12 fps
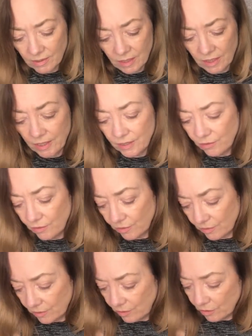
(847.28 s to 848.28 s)
and
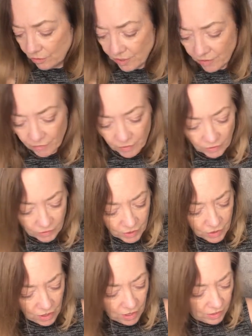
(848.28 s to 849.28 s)
you're definitely
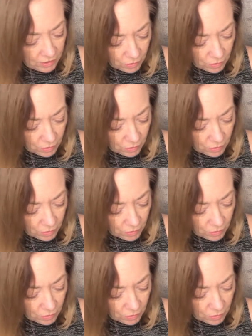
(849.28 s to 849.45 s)
not